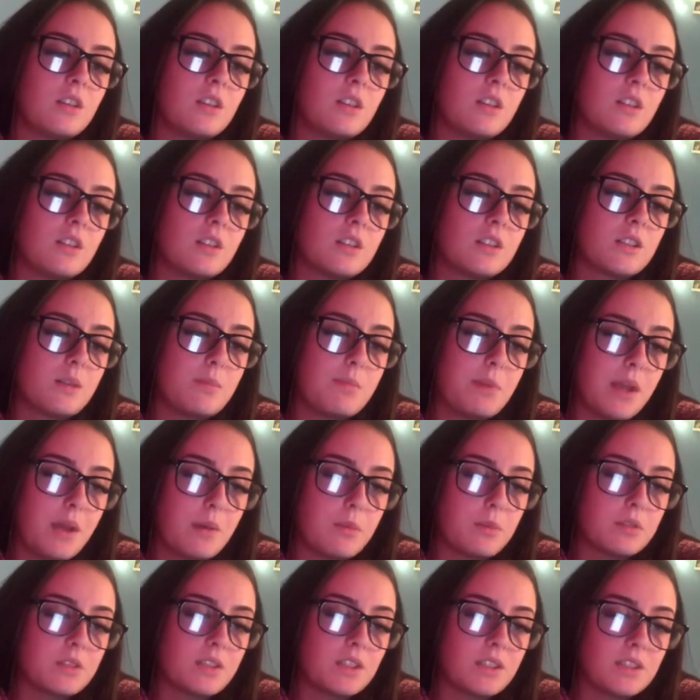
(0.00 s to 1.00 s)
to be
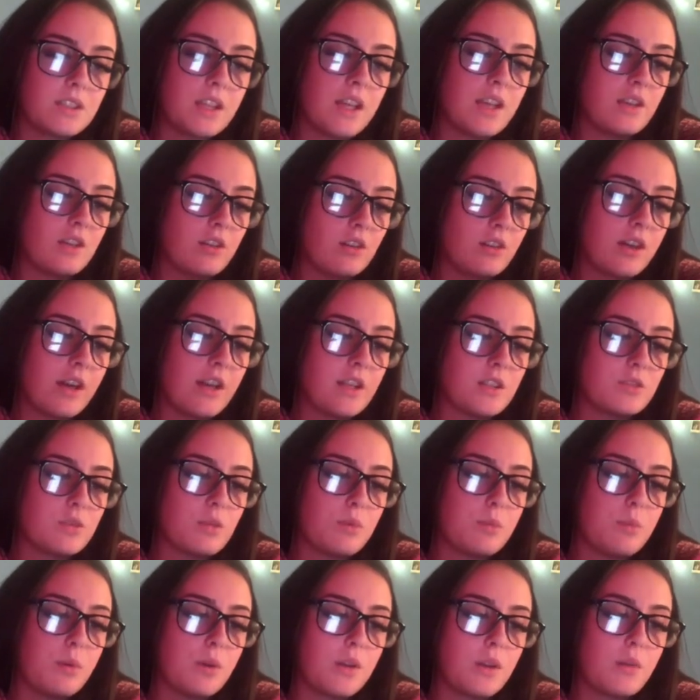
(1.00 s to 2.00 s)
able to say you're getting to a
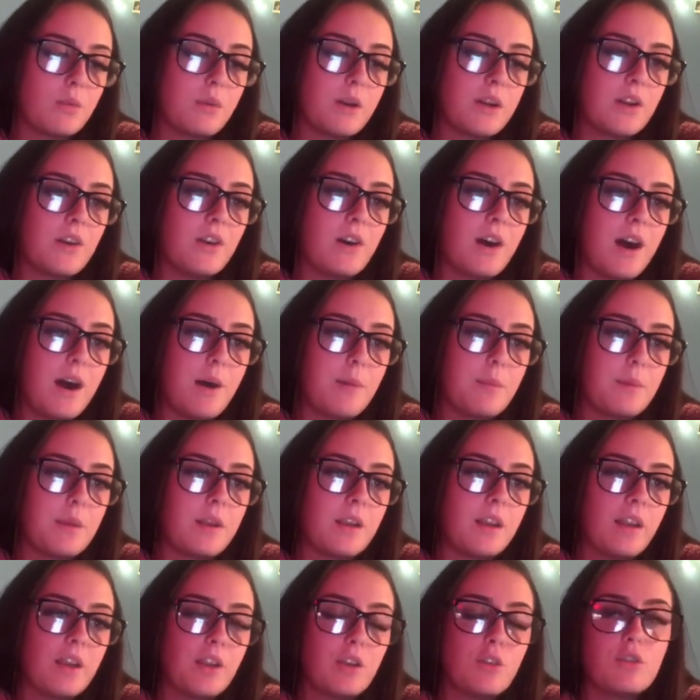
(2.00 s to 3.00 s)
point where you're happy,
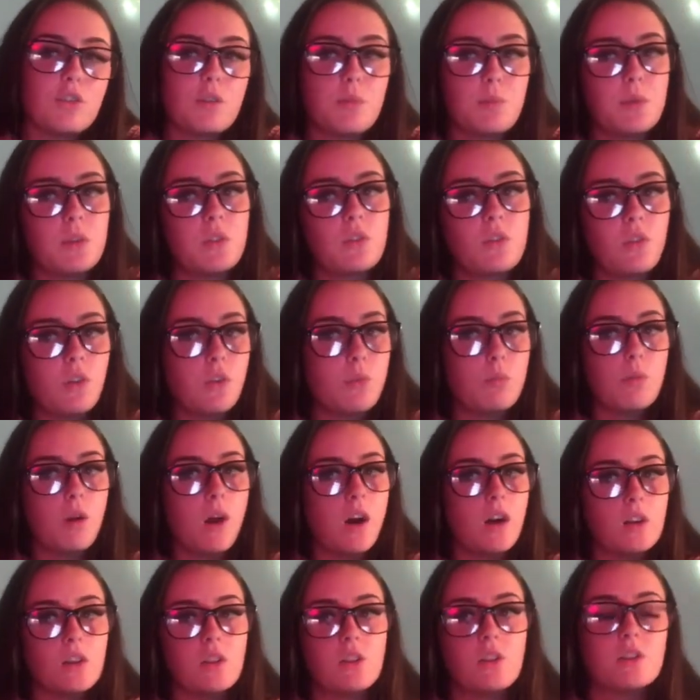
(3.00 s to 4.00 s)
like, you should be so
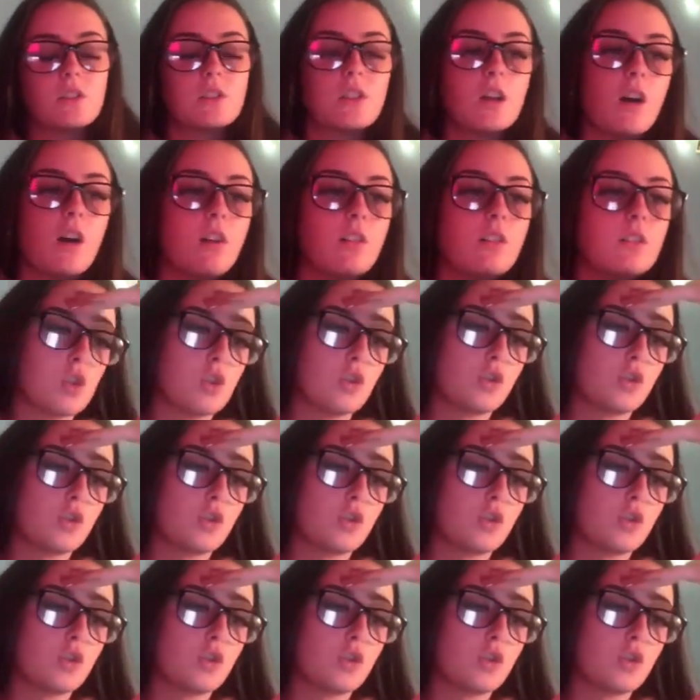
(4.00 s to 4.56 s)
proud of yourself.